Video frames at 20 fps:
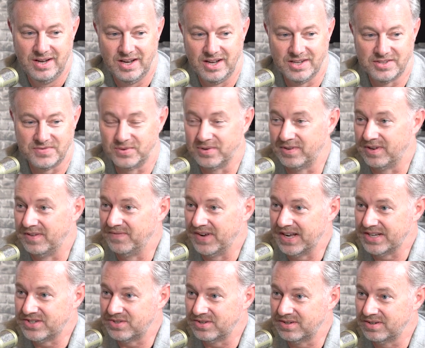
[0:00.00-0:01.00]
It's for the
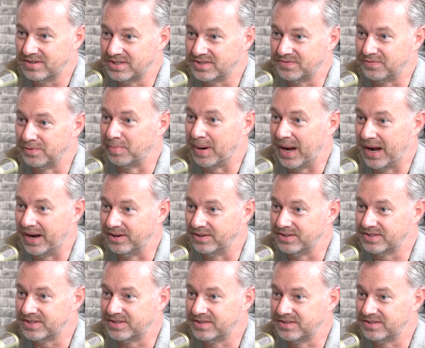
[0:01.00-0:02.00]
investor. It's for
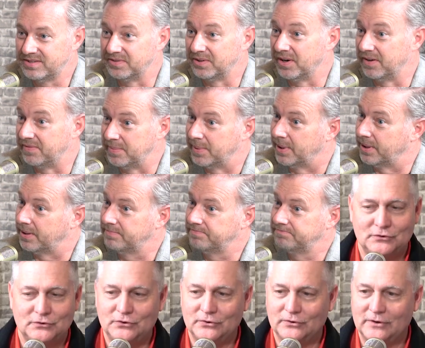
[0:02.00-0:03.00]
buyers. It's for everybody.
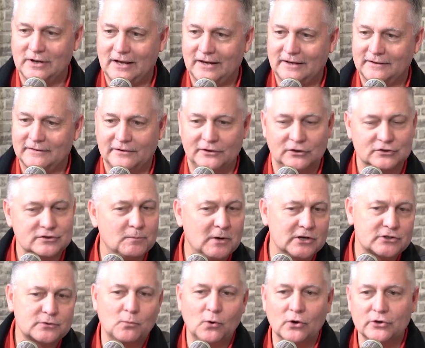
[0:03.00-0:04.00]
You got it. And there's
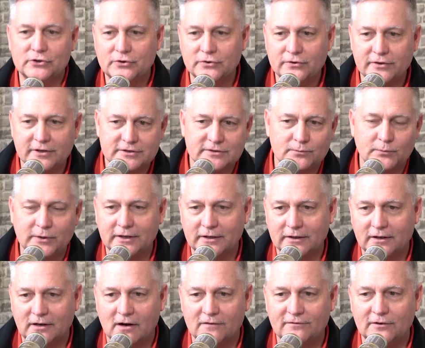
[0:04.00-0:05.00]
much more to this we
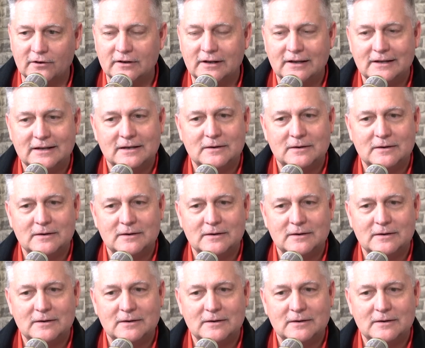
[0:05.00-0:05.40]
didn't cover.